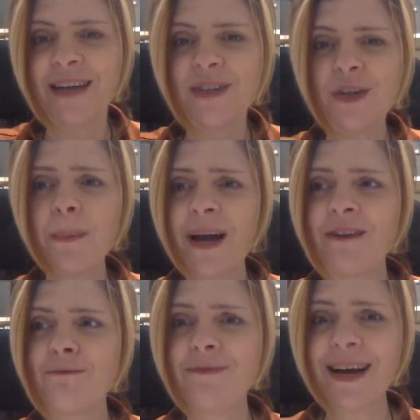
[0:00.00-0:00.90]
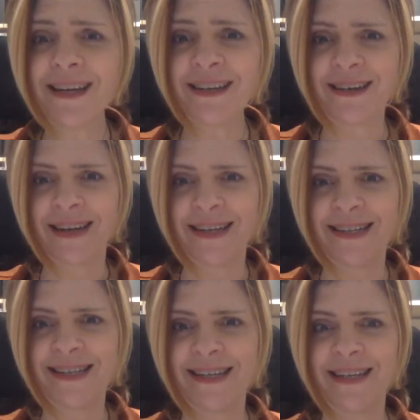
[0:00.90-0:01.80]
so by
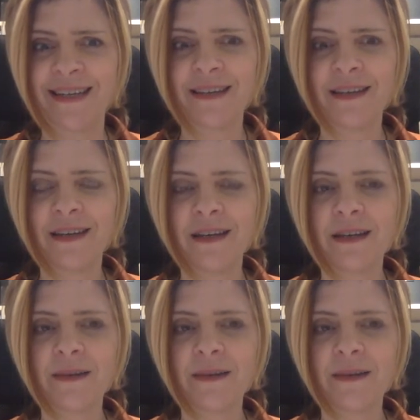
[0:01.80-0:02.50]
recognizing that,